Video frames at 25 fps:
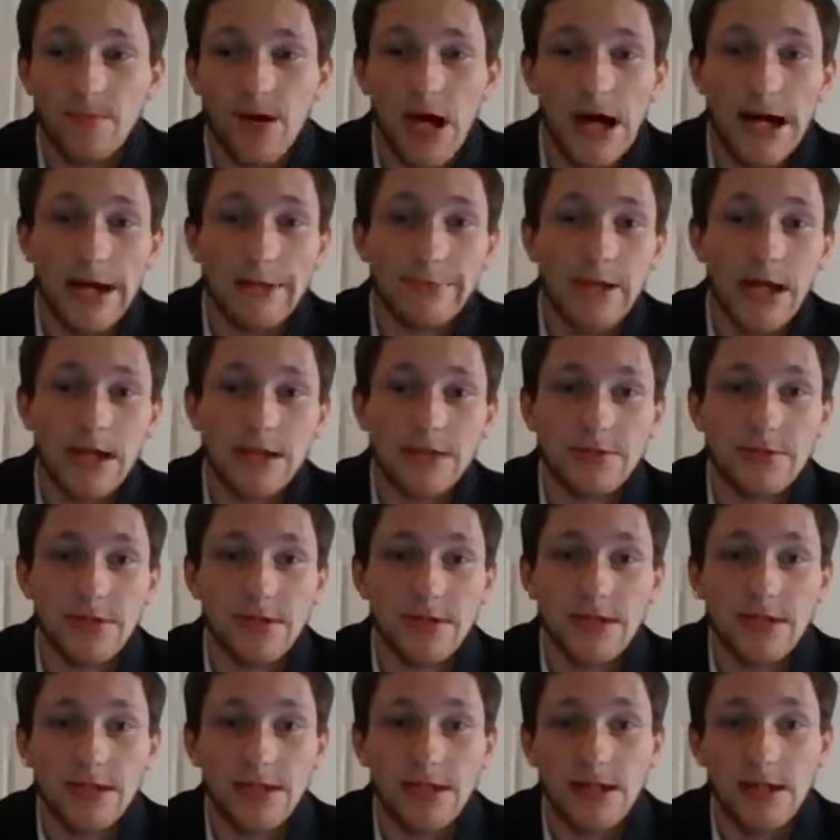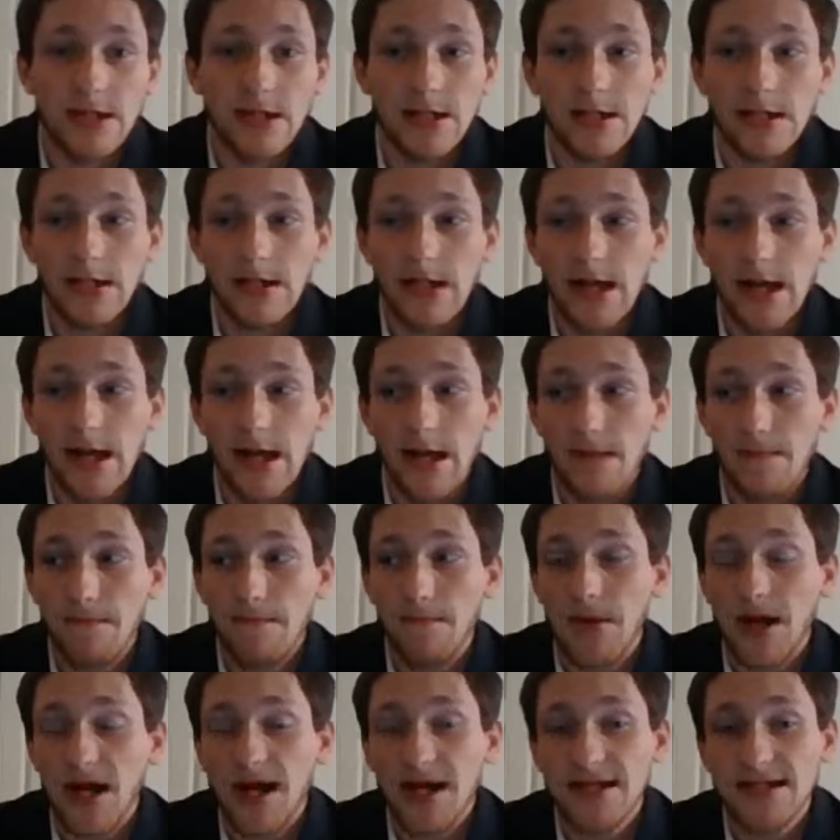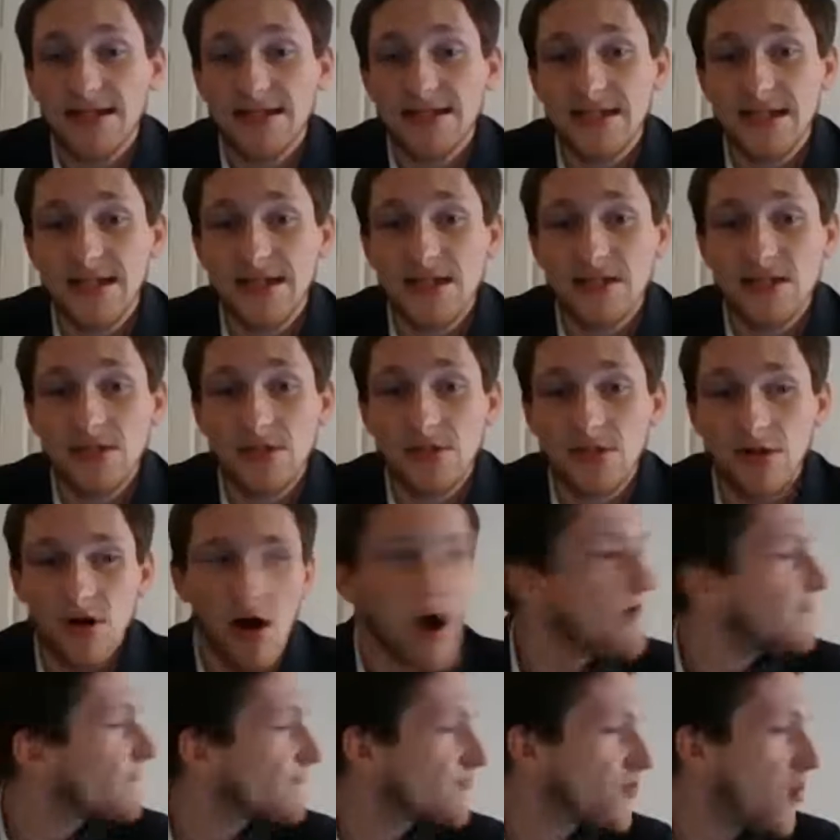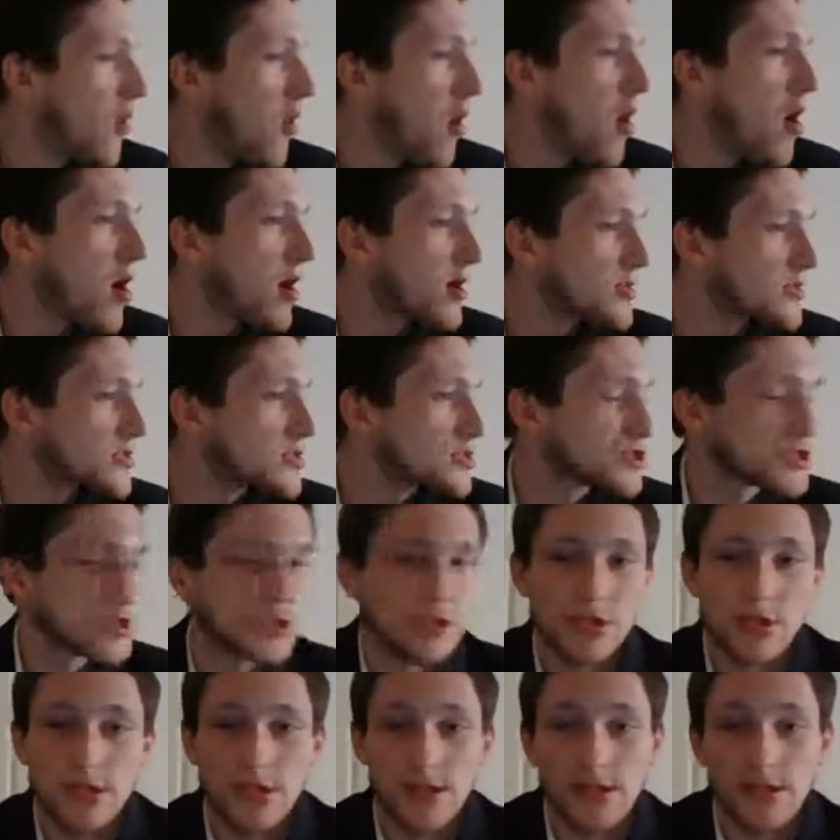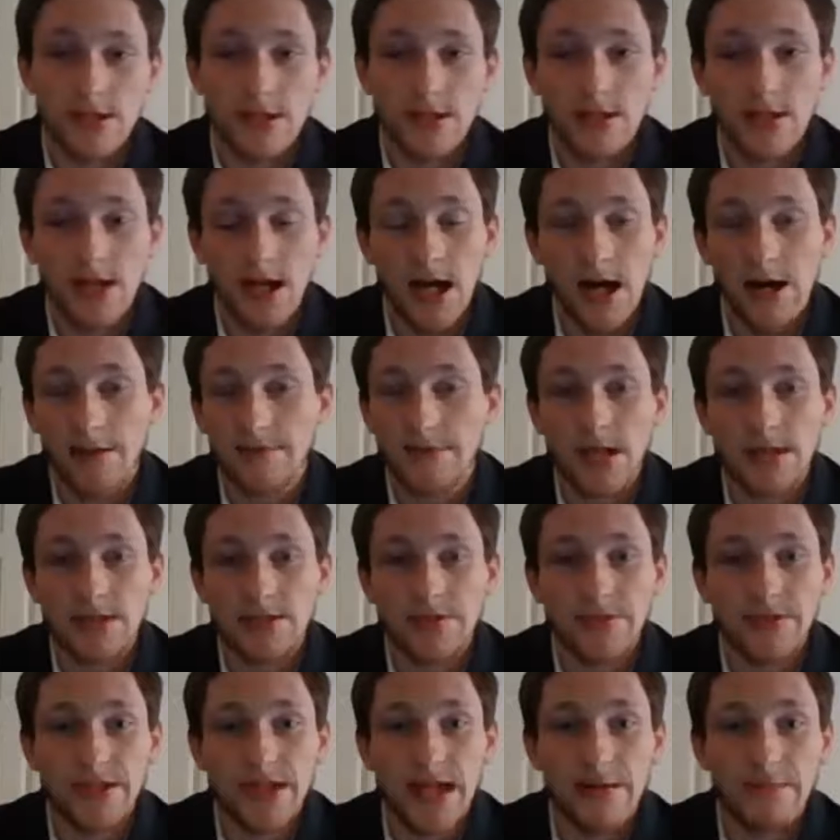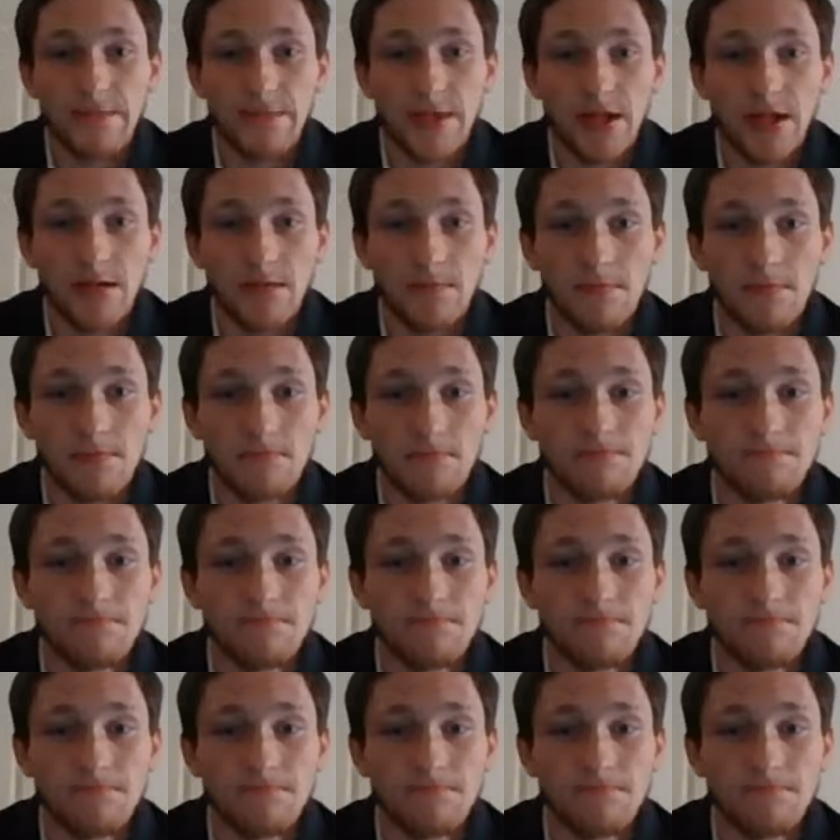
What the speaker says: I am not doing the M. Bison. Of course! I'm not doing that meme.